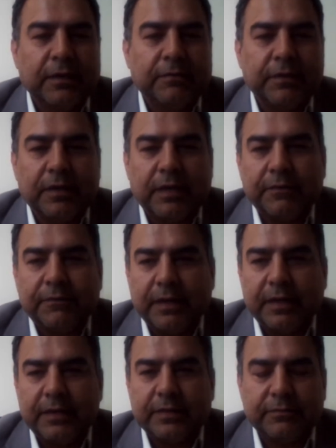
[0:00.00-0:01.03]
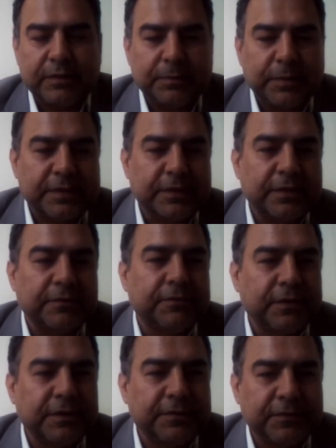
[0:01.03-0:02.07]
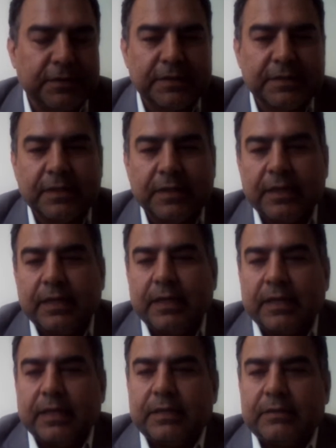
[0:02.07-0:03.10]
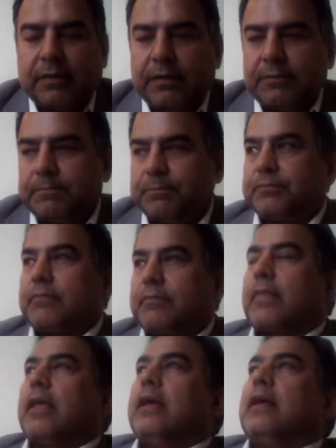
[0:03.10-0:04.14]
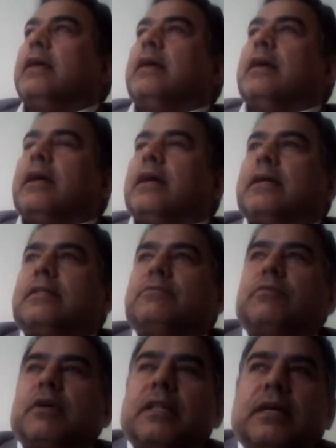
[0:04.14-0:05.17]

We are affiliated with Ministry of Foreign Affairs, Iran. And